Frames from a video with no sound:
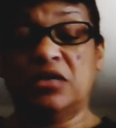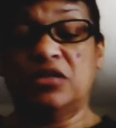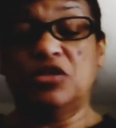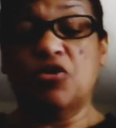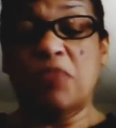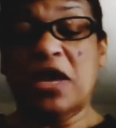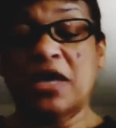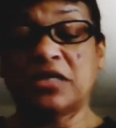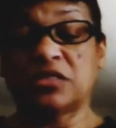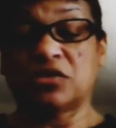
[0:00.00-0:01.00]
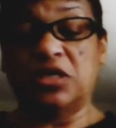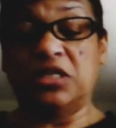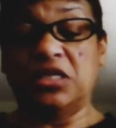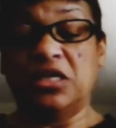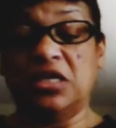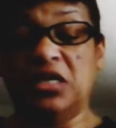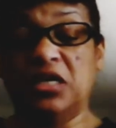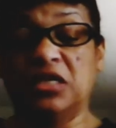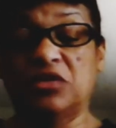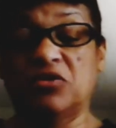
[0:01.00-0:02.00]
no mask or
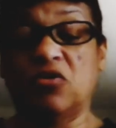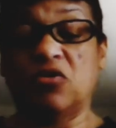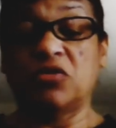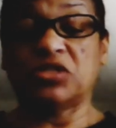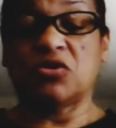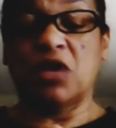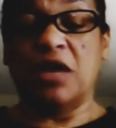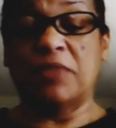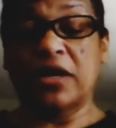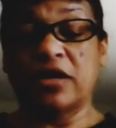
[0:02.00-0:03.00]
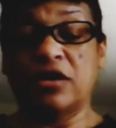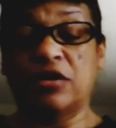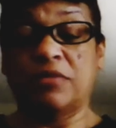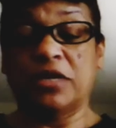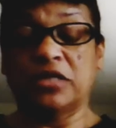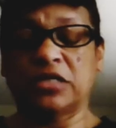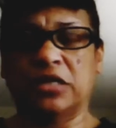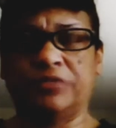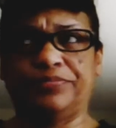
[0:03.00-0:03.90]
anything, and oh, it's so hot back here. But I was like,